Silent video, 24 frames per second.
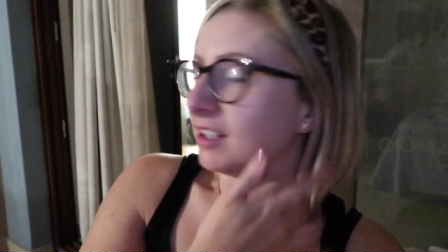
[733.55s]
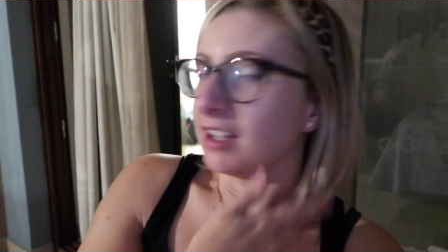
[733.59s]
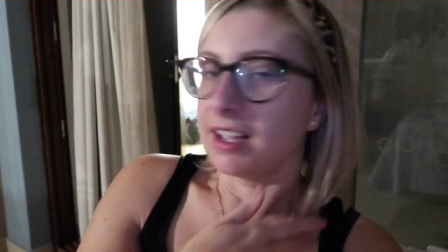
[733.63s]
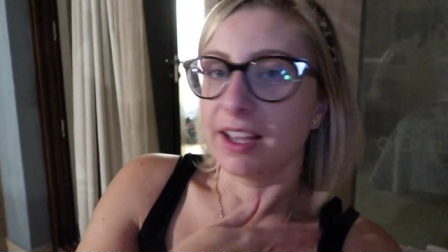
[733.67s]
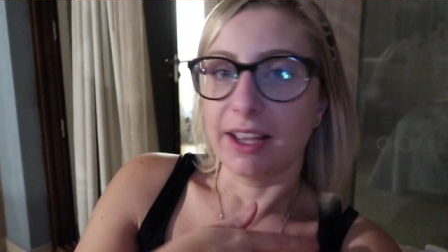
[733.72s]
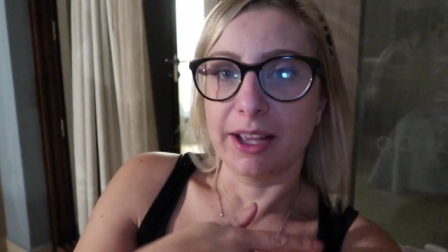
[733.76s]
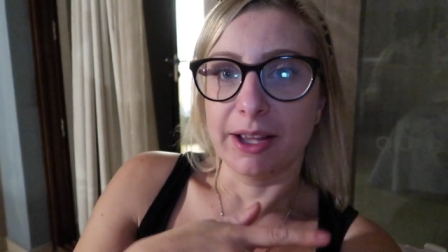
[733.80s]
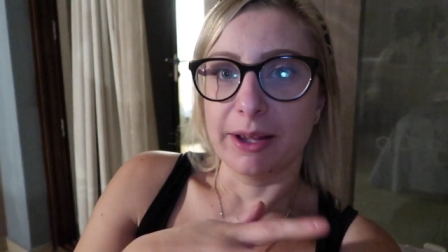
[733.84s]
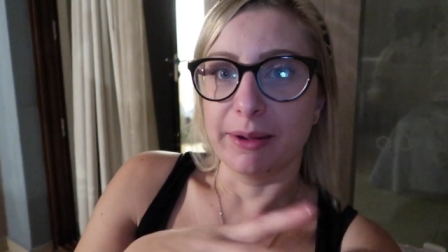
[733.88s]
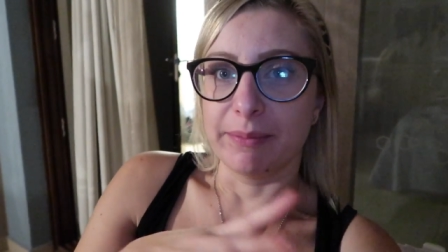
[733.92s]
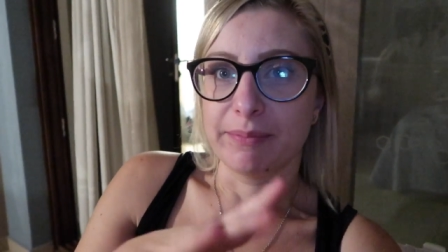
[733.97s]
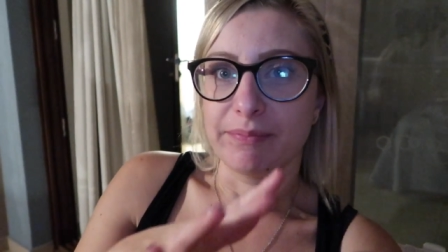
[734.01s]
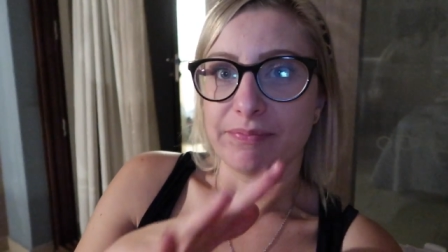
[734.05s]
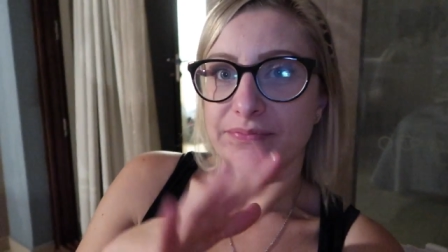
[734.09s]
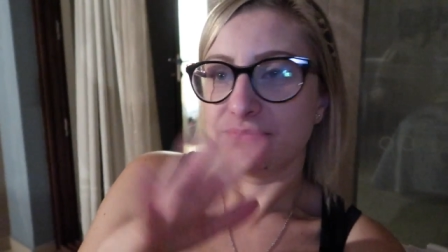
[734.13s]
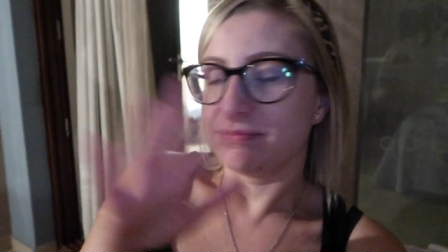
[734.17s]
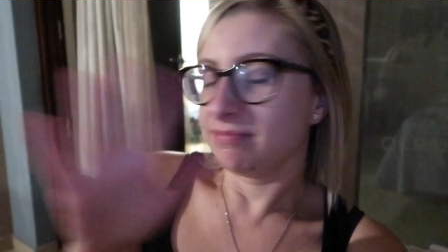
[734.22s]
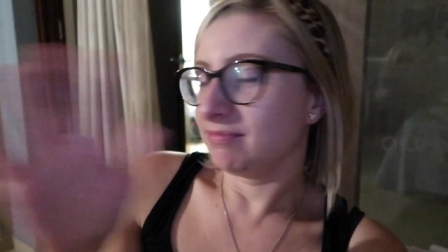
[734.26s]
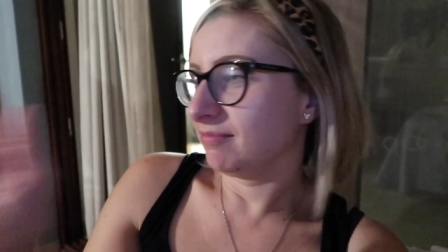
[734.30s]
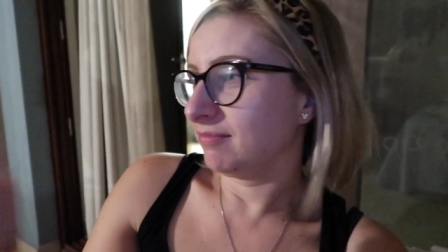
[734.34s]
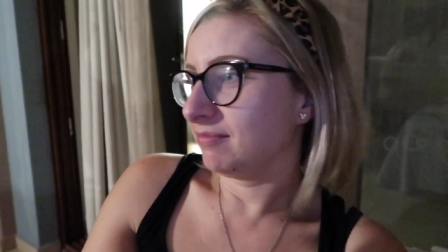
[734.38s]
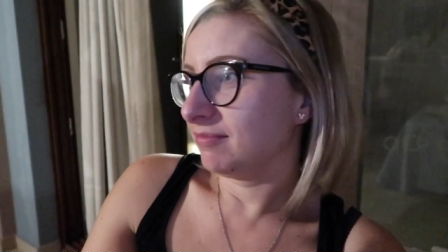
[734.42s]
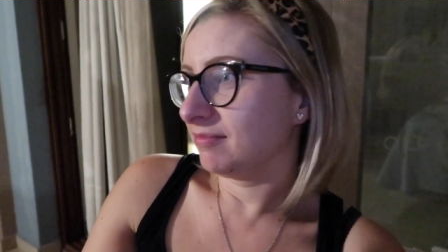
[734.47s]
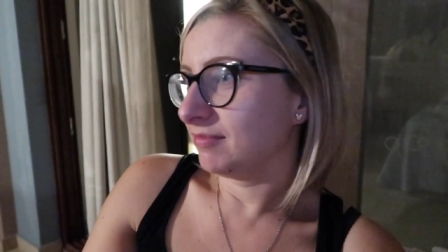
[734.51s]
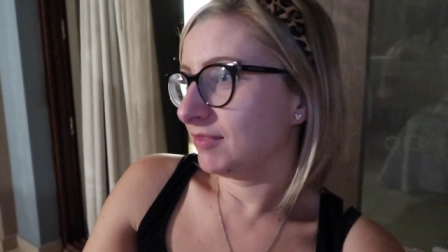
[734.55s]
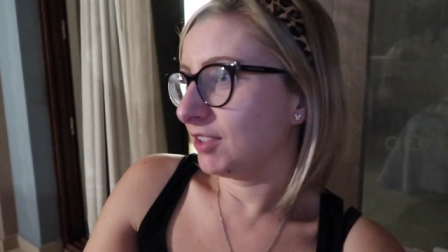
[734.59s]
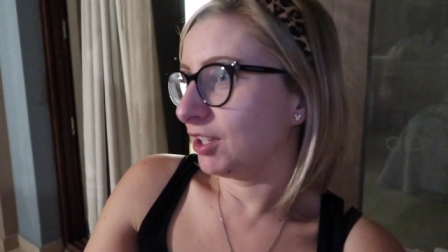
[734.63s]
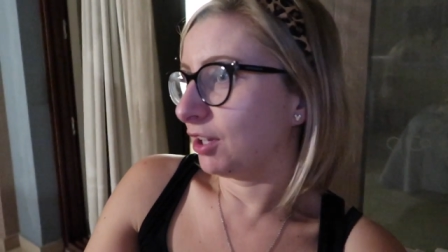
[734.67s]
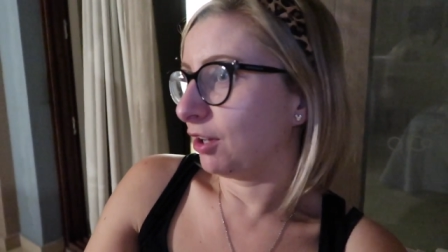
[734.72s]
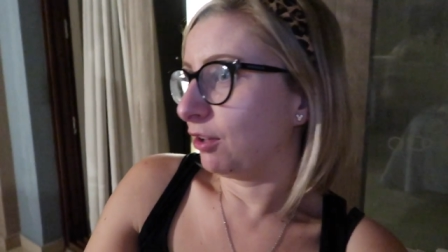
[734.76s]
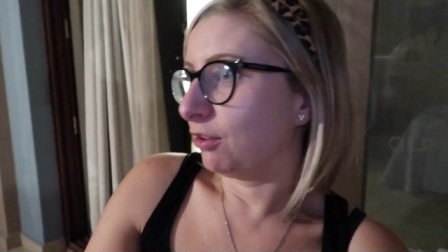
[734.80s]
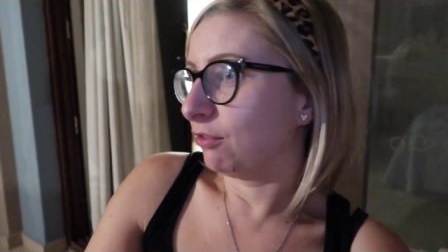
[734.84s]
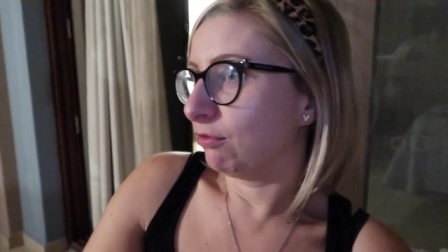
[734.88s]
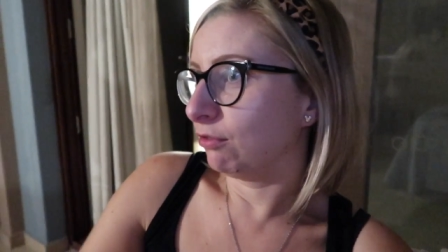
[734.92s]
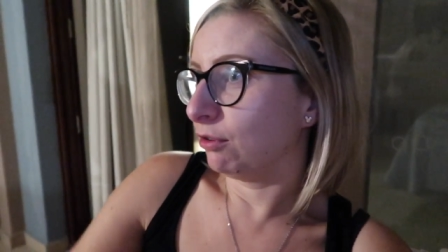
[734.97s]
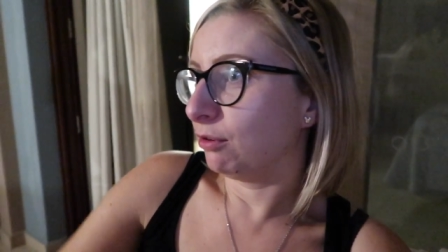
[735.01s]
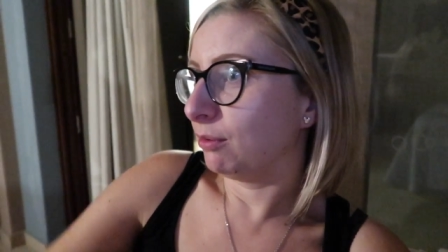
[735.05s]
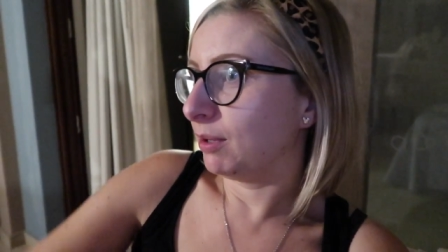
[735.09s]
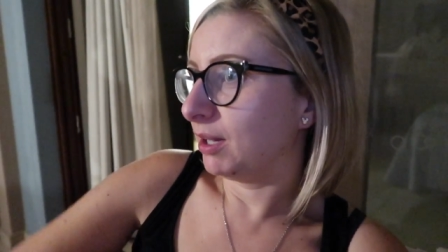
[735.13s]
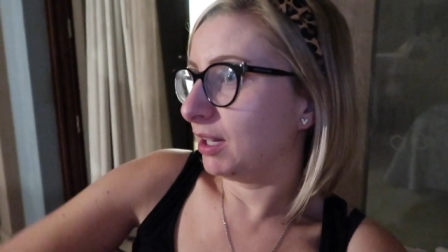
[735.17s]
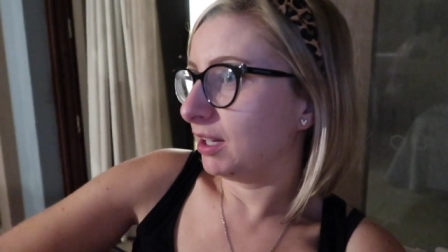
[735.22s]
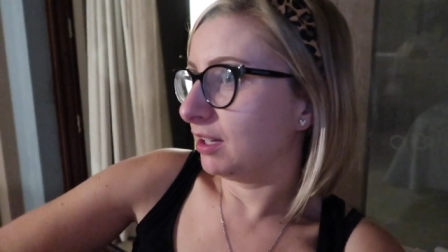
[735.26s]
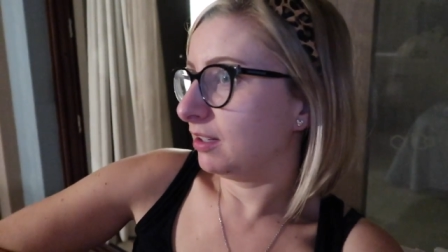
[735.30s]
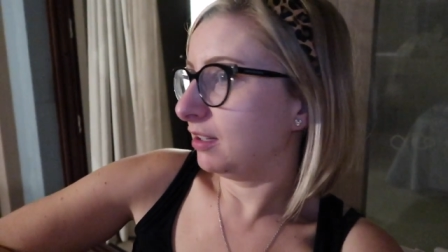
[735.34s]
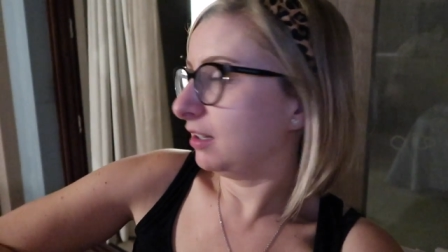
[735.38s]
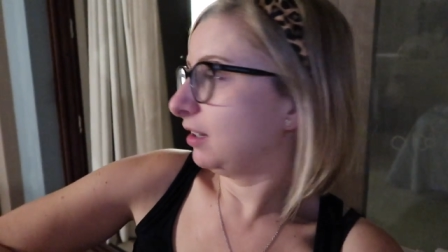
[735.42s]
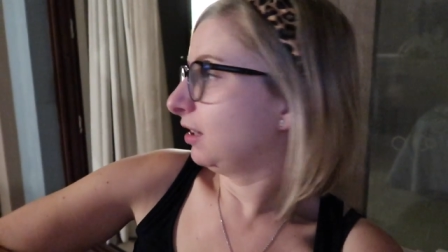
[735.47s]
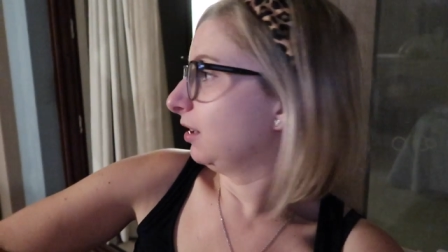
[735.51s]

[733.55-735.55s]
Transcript: um, go through it